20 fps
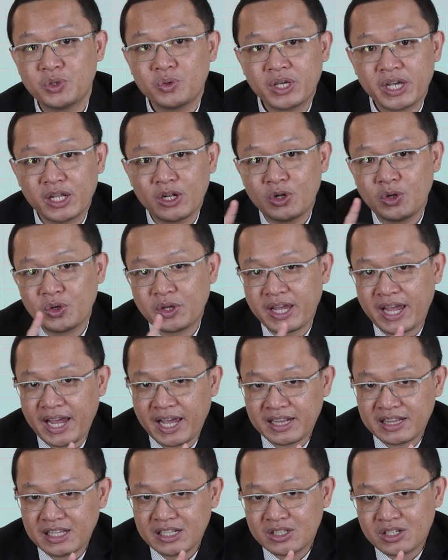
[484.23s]
You can look
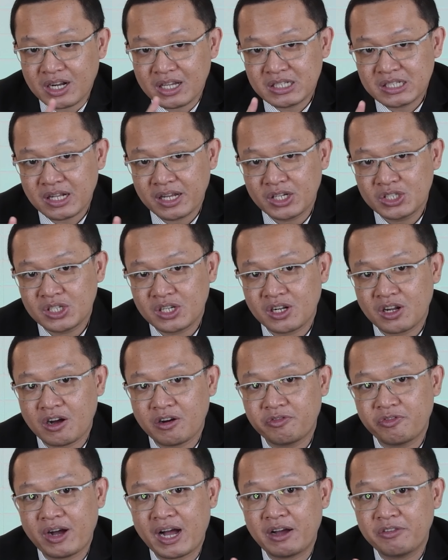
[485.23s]
at the translation
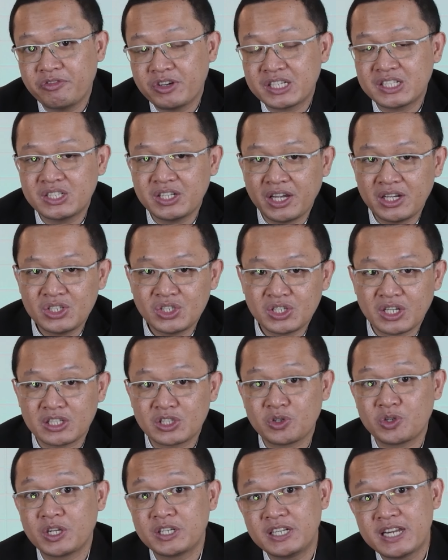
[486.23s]
of
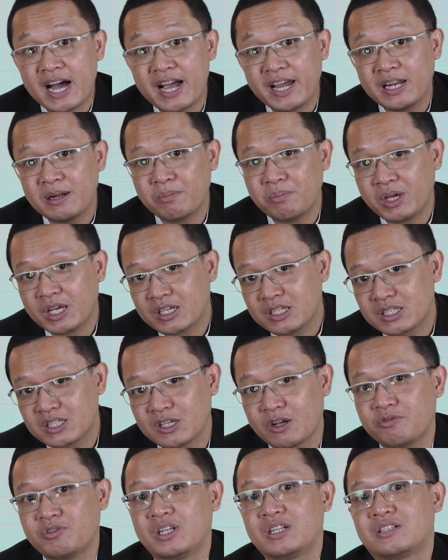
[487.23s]
affixation, so the
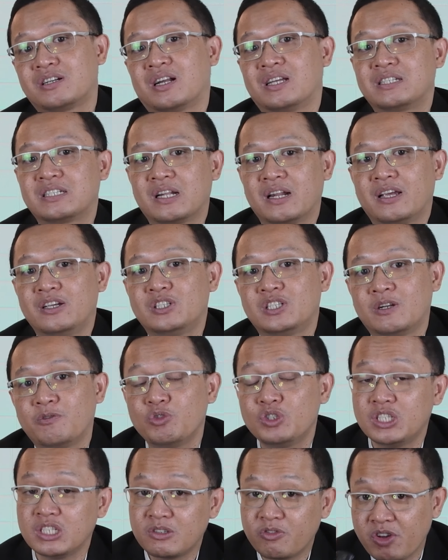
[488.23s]
dynamics of the translation,
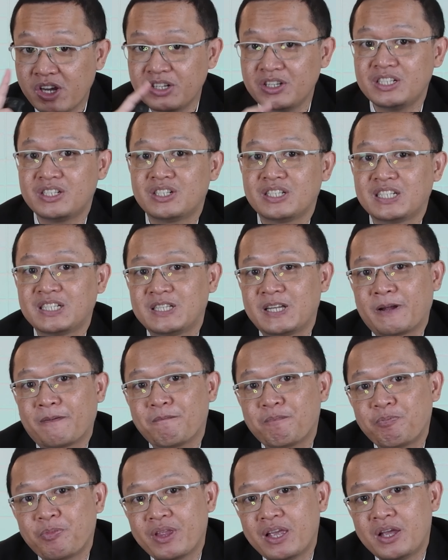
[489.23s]
which is very interesting.
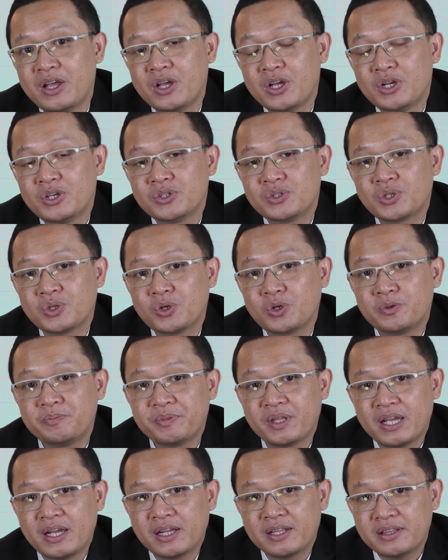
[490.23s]

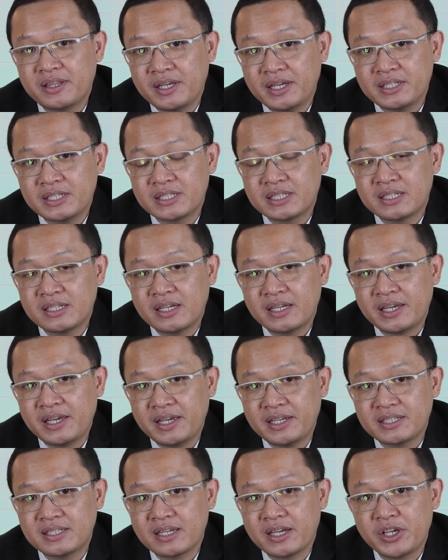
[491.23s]
So this
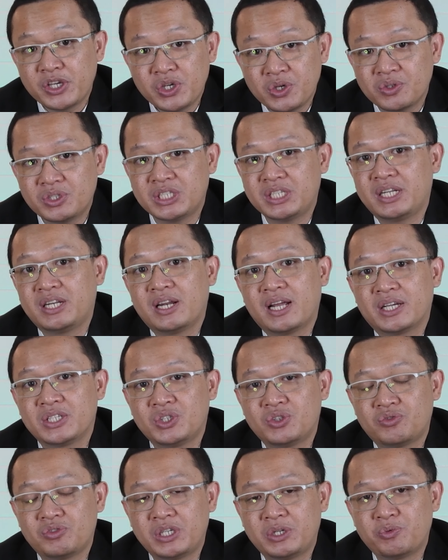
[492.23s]
is a huge
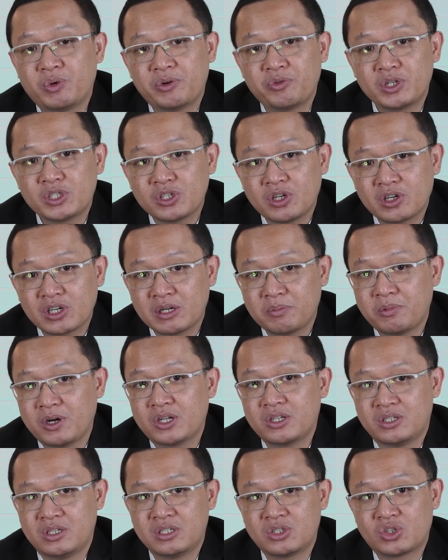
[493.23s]
industry when we talk
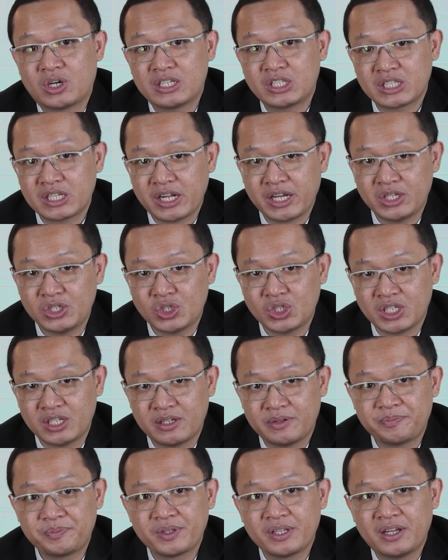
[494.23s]
about
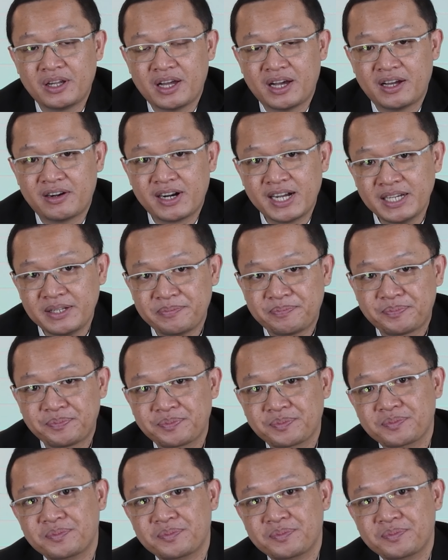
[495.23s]
translation, all right?